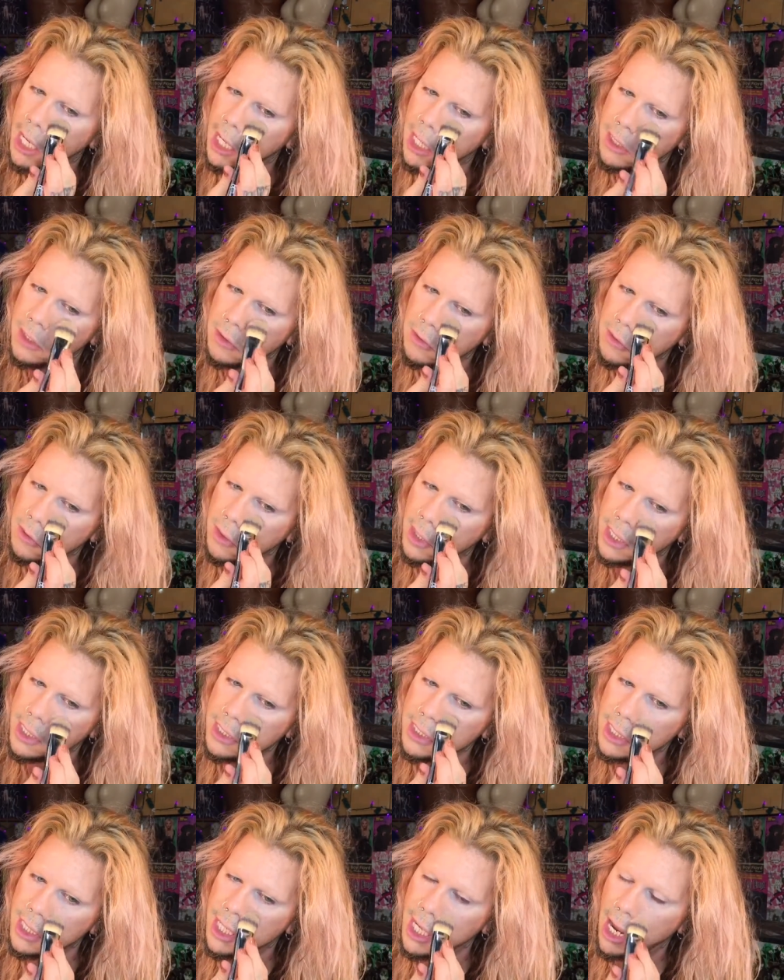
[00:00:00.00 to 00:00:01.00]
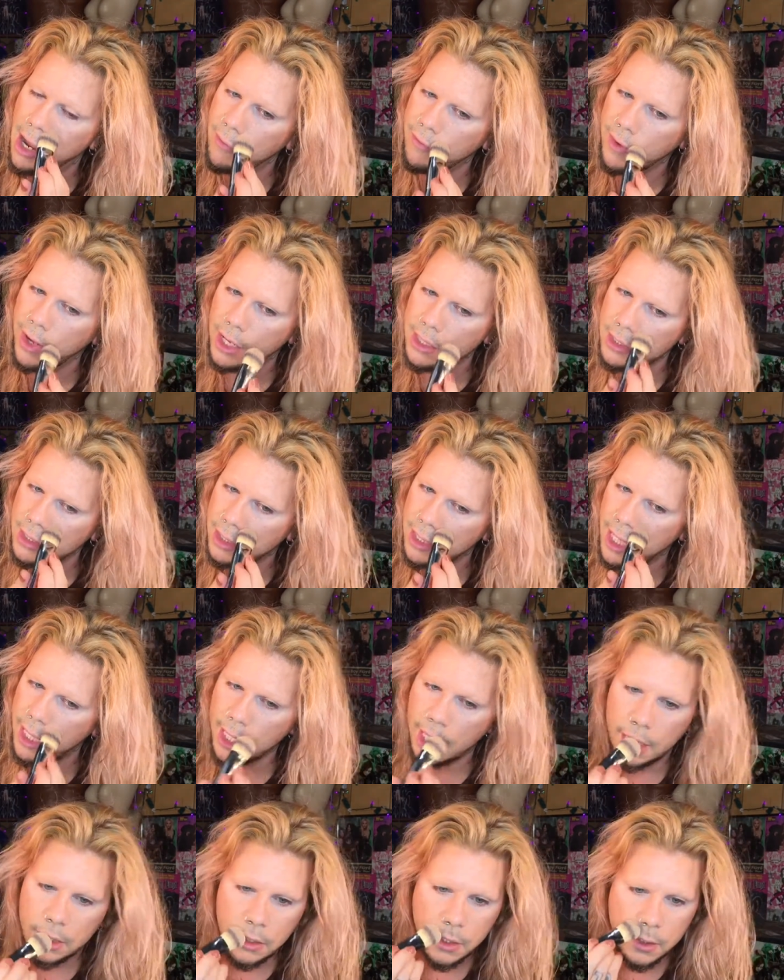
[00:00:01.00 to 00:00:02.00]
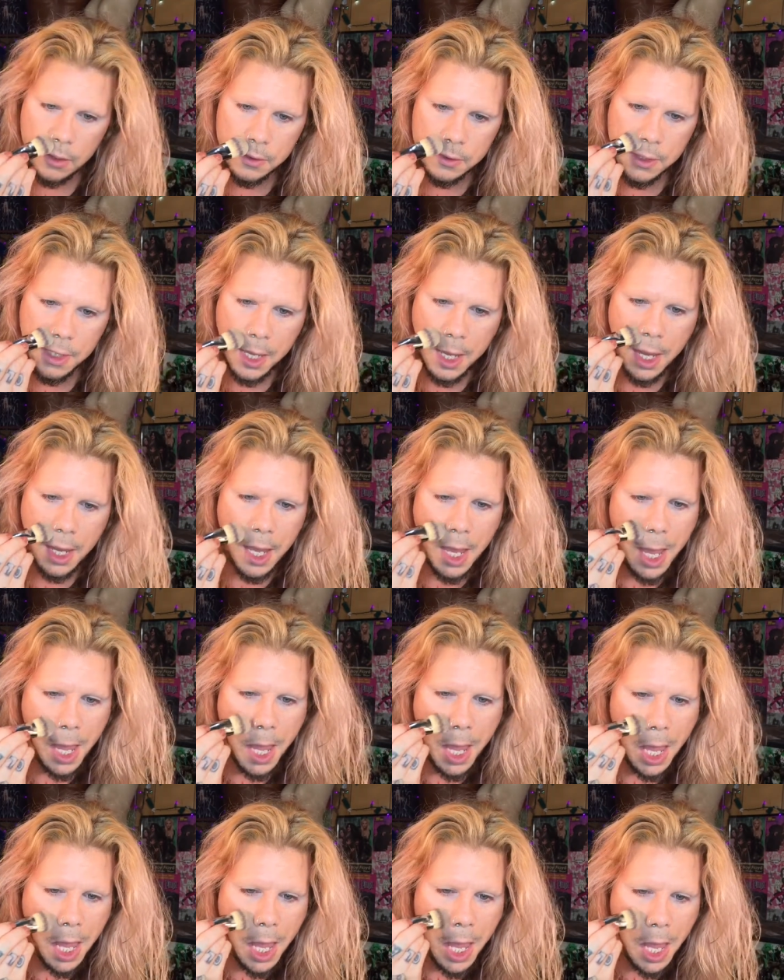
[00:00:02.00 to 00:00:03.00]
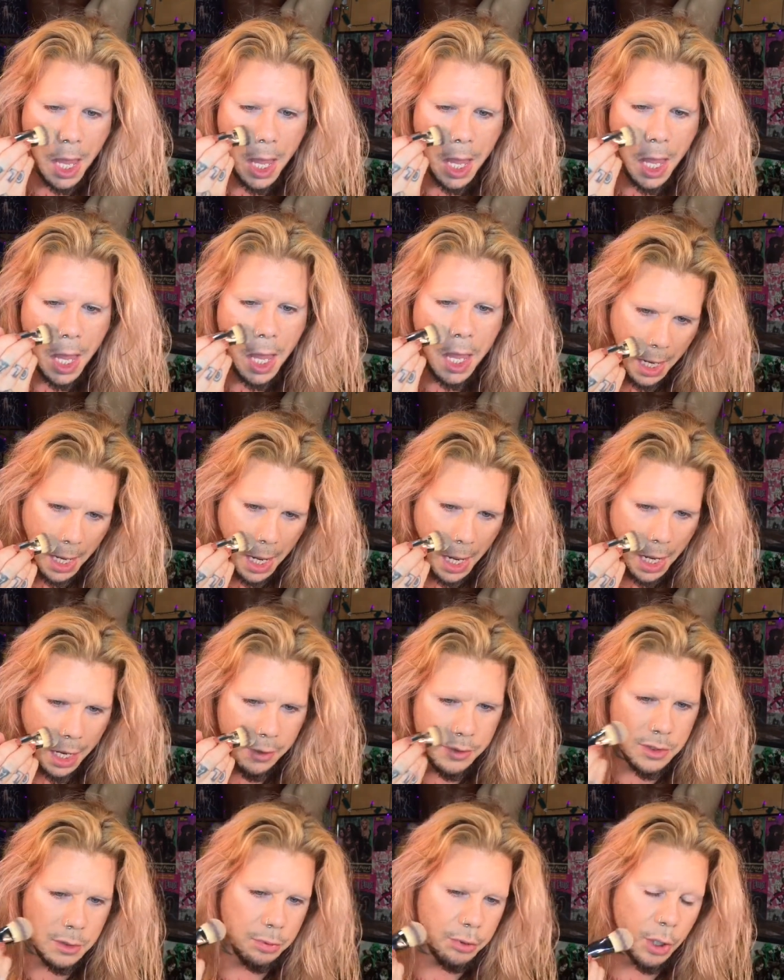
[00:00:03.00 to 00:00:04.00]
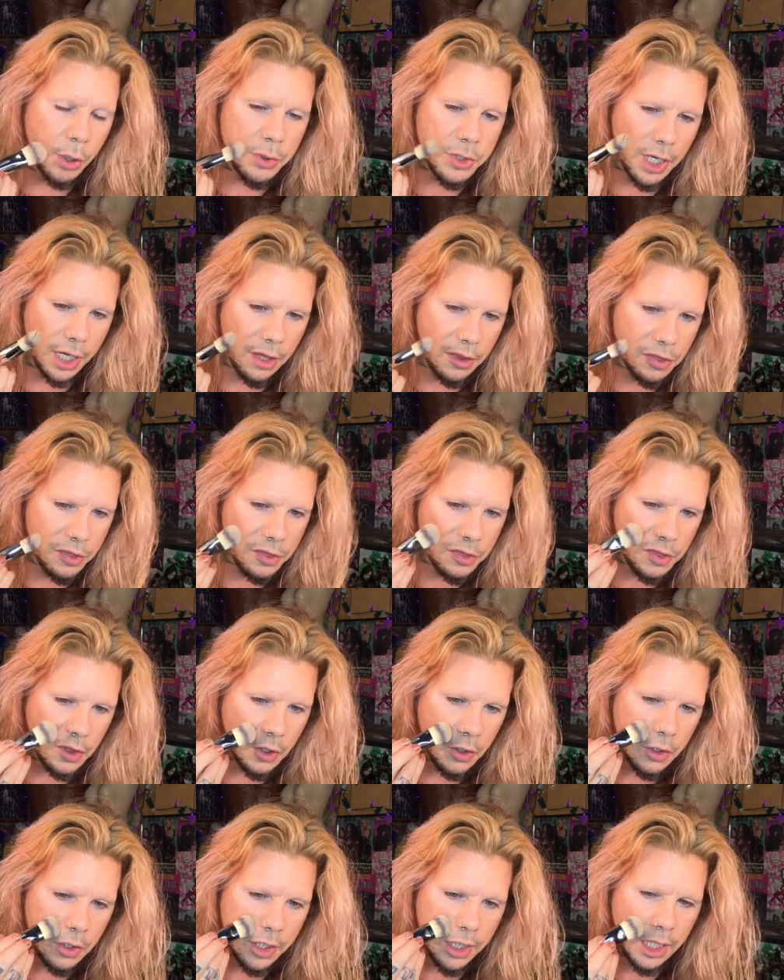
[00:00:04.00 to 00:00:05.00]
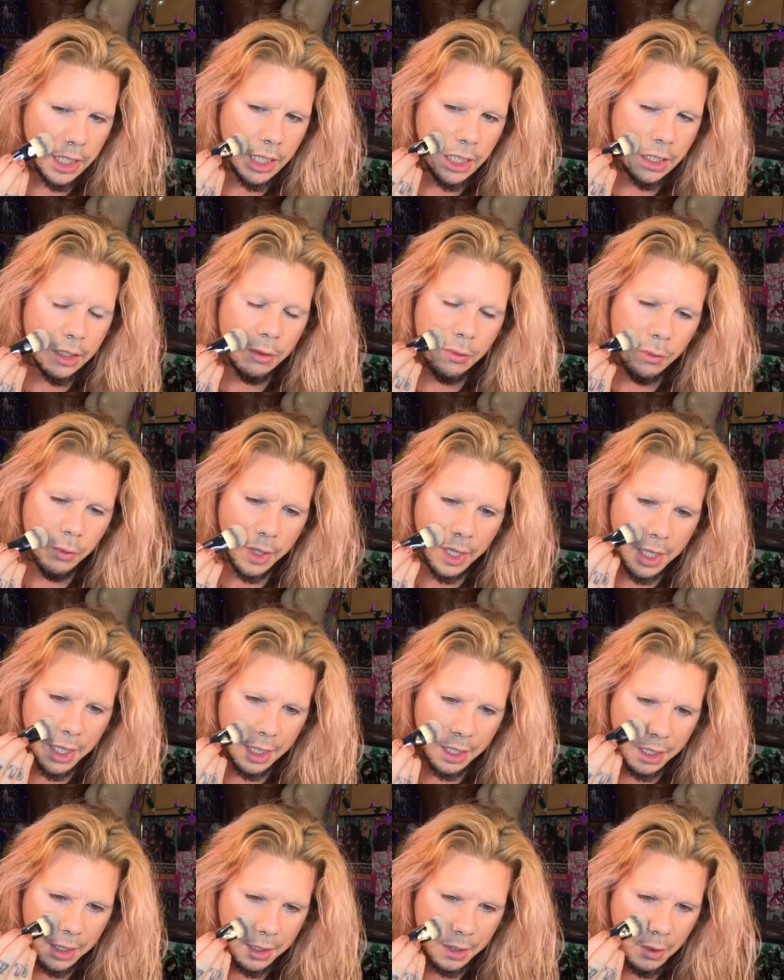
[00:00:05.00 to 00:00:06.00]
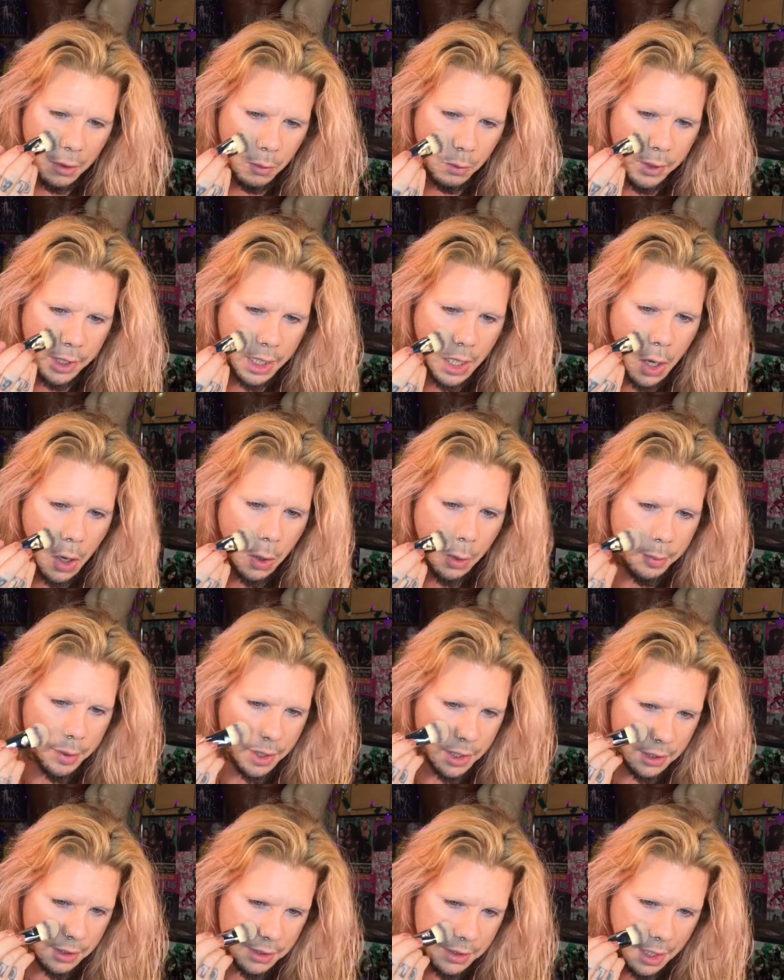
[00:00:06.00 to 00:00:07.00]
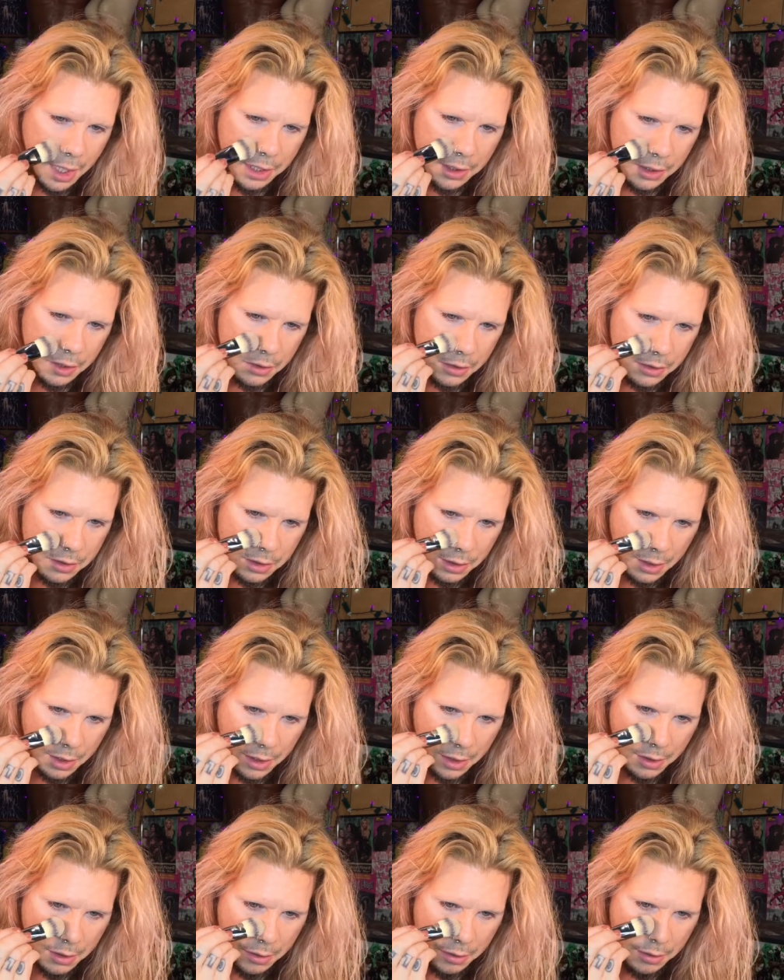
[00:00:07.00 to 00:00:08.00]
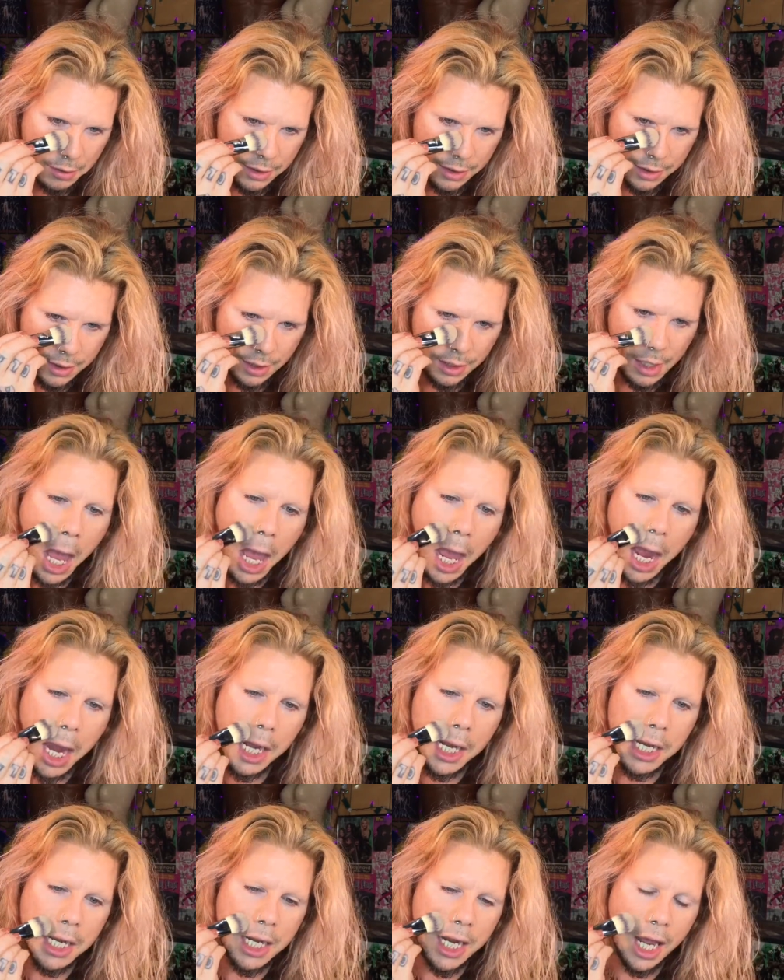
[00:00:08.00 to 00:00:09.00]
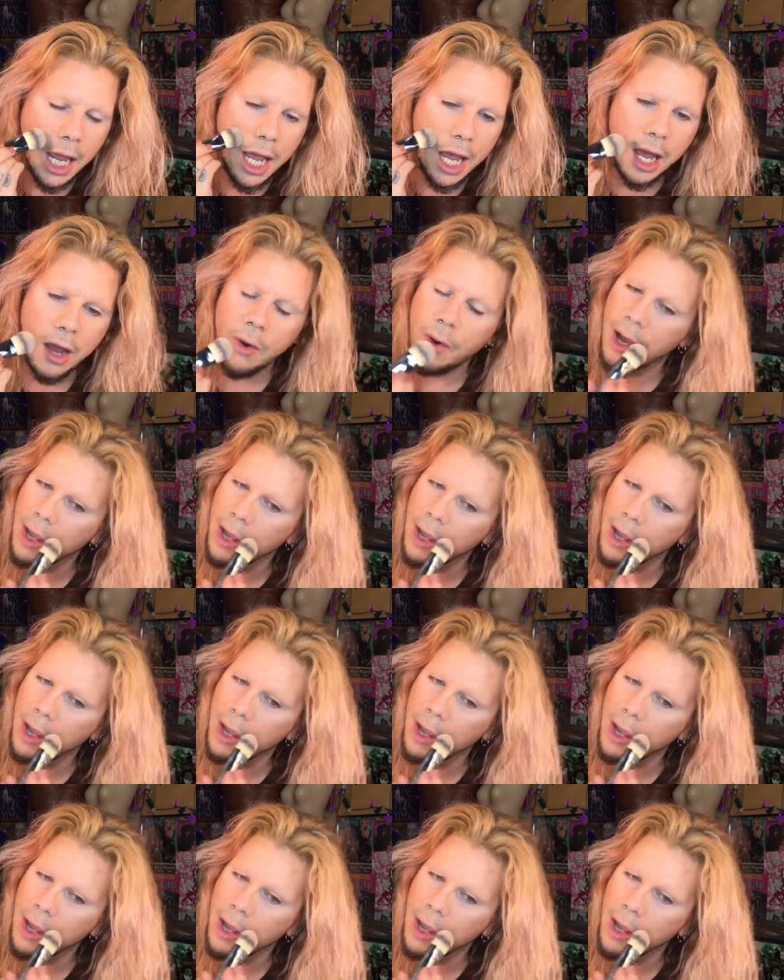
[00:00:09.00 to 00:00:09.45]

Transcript: It, it's crazy how fast a decade goes. I was approaching 30 when we opened 10 years ago and now